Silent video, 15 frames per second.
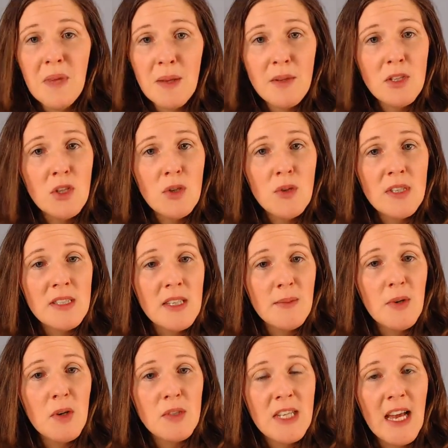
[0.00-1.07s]
maybe do a
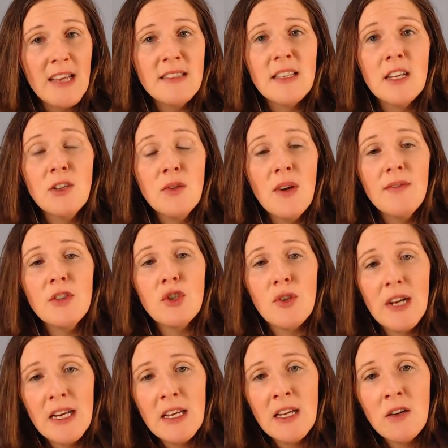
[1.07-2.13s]
SIBO test. I do have a
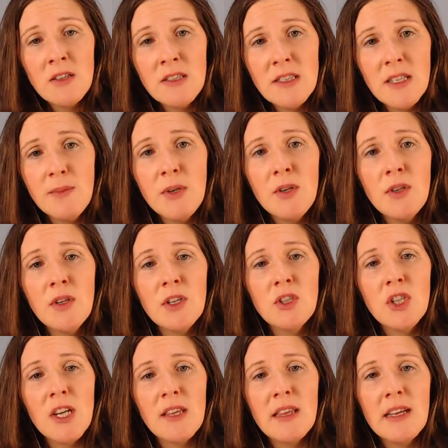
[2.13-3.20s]
training on SIBO. You can
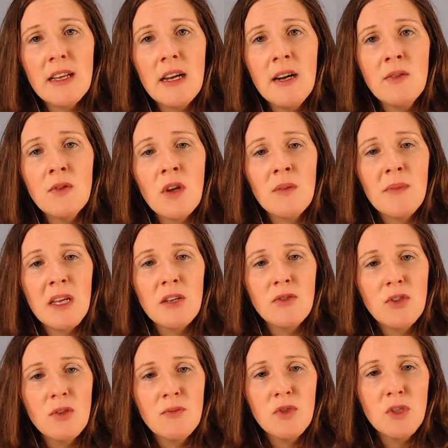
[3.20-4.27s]
check that out on my
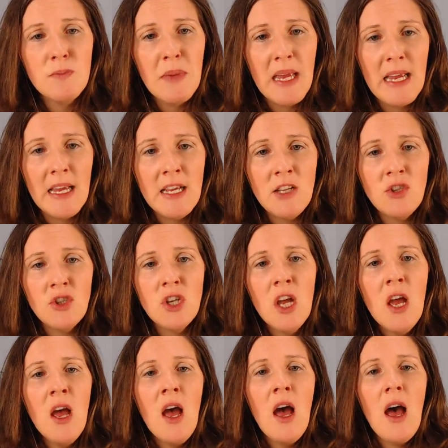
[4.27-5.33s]
YouTube page.
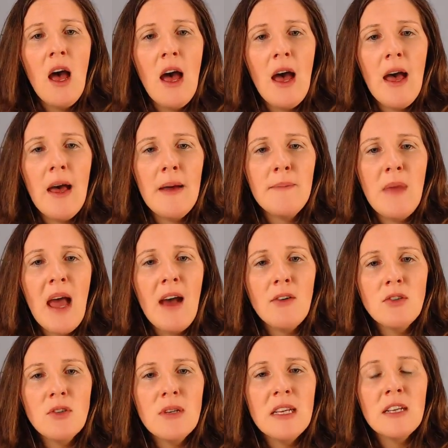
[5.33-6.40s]
How
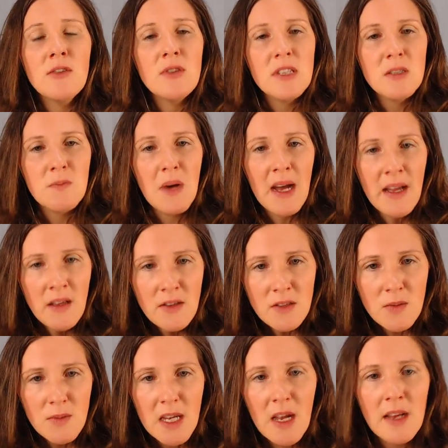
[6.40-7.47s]
to increase bile.
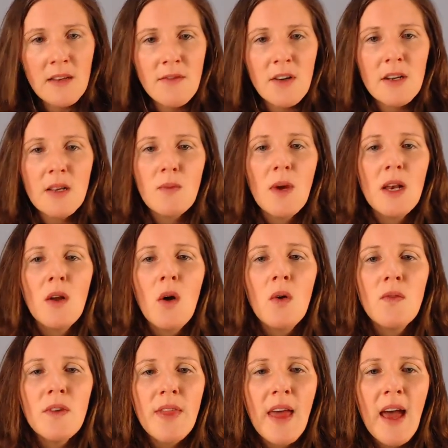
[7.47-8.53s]
So we kind of already went
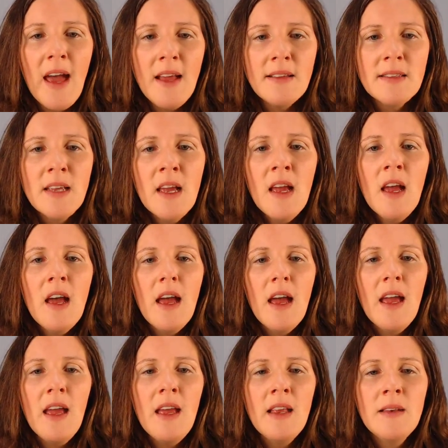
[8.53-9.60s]
over that.
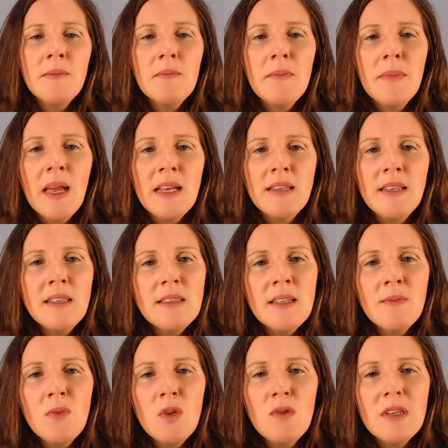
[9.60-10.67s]
And
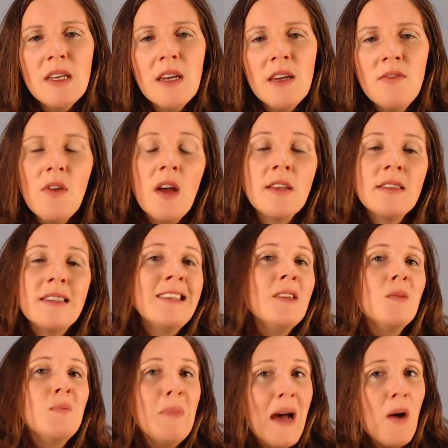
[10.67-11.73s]
magnesium you give
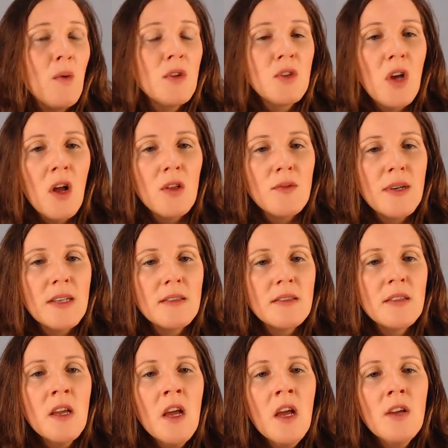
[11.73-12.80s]
until bowel
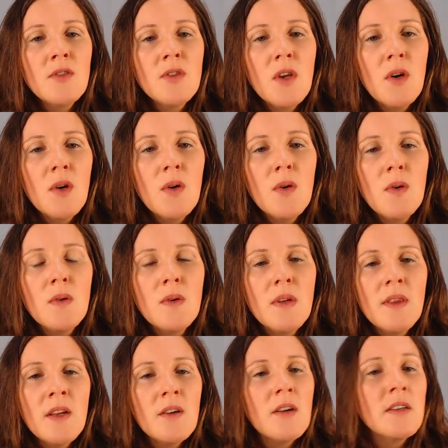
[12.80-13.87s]
tolerance.
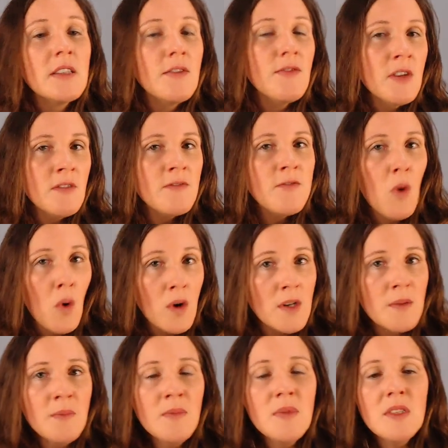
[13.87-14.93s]
So there are different
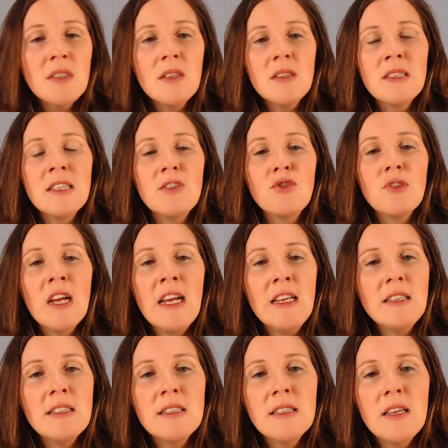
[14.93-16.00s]
forms.
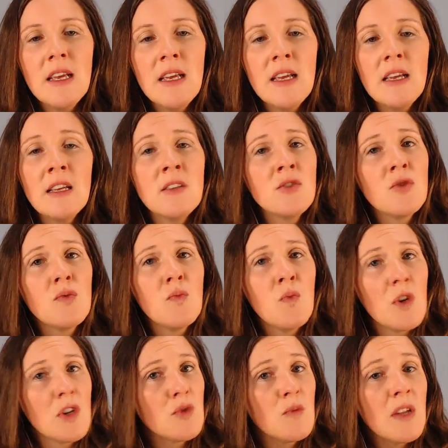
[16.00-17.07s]
Citrate
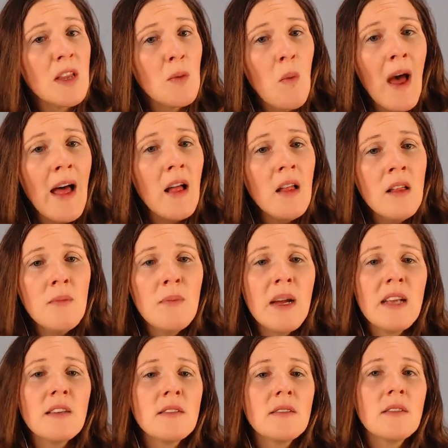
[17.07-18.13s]
works really well,
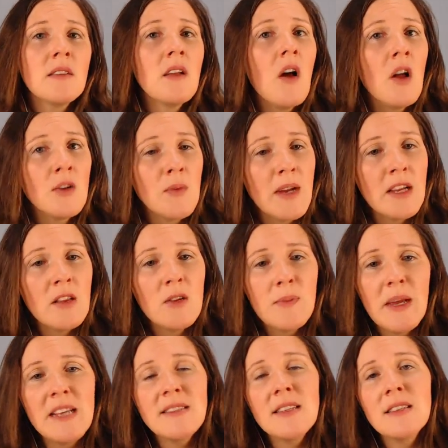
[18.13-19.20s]
but on a regular
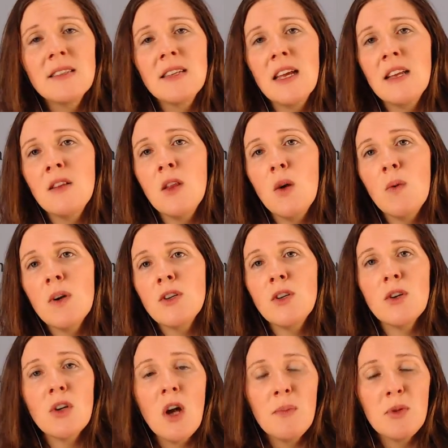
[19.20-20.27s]
basis can lower
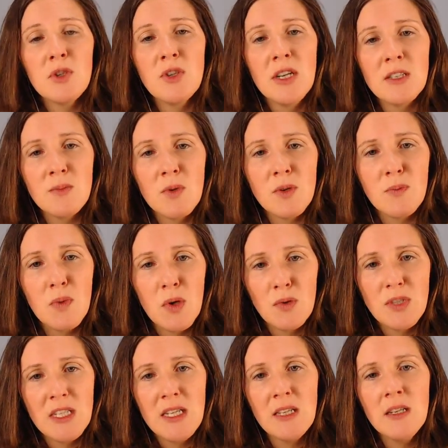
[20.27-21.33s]
your copper transport
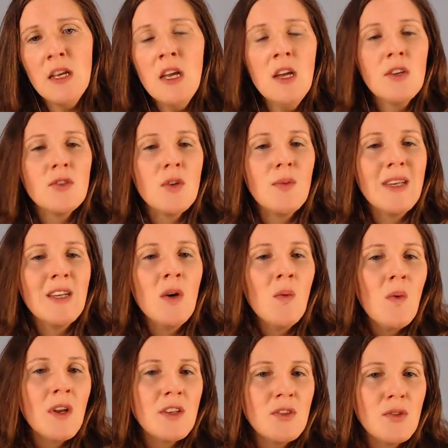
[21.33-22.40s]
protein. So we
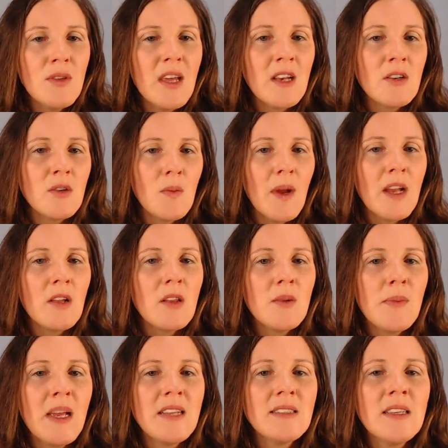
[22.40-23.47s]
don't want to do that on a
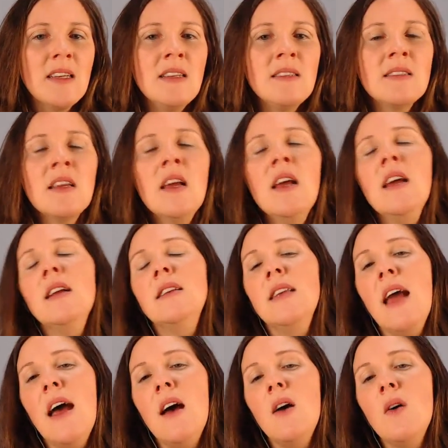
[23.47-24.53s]
regular basis.
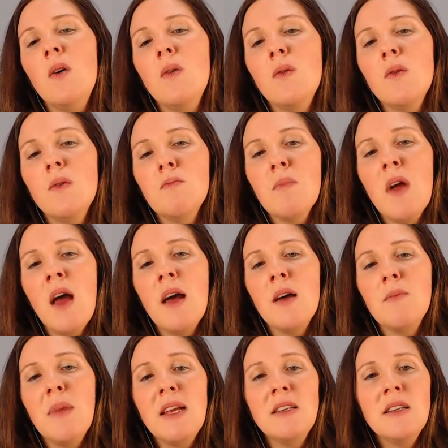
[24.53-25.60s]
Now,
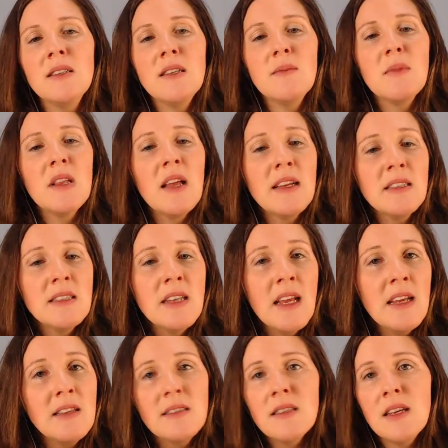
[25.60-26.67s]
magnesium
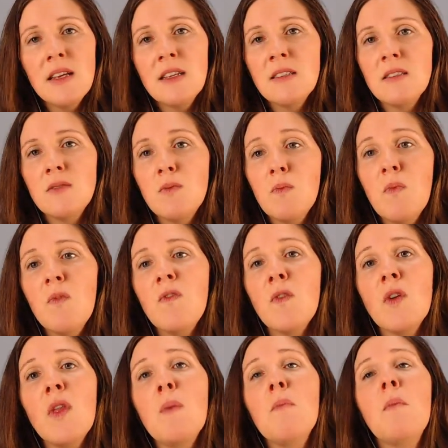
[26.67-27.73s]
glycinate is,
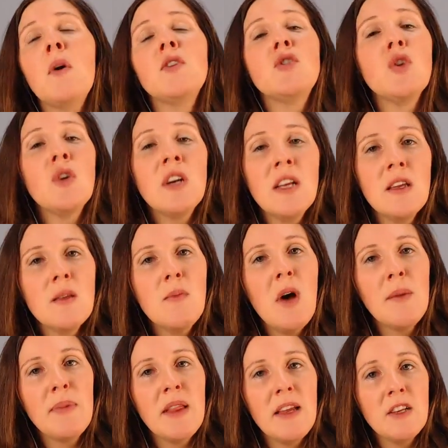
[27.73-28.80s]
for the majority of the
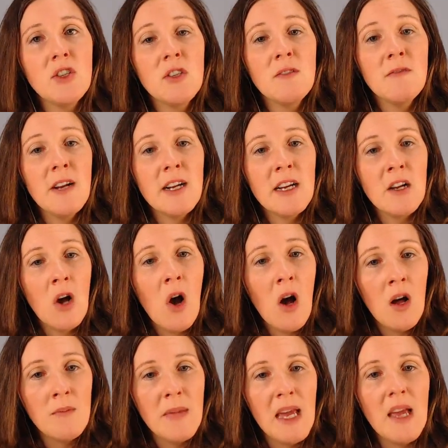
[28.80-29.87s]
population, very
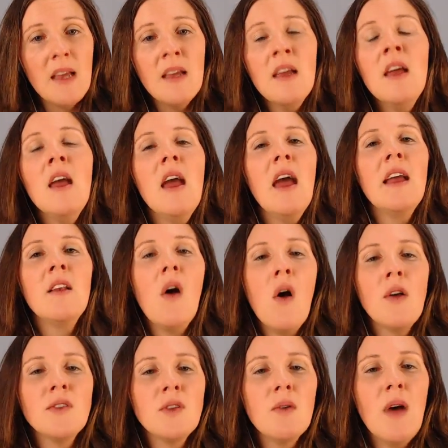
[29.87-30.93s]
calming and
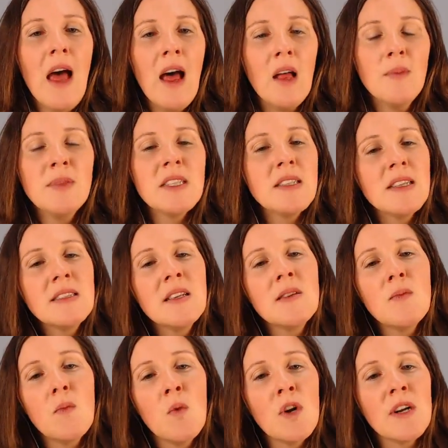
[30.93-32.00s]
also helps. It
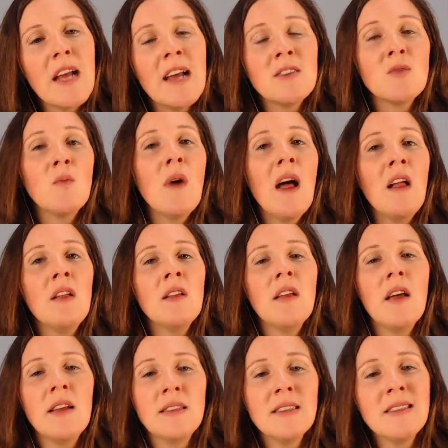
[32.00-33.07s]
doesn't work as
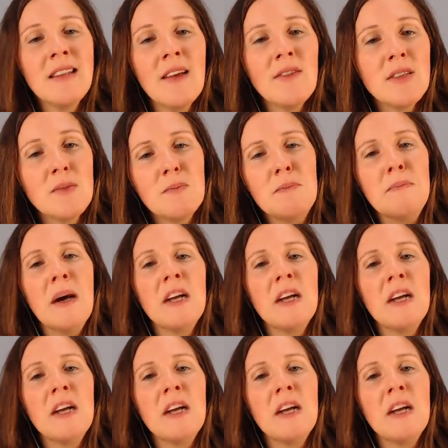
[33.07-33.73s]
well, it doesn't have as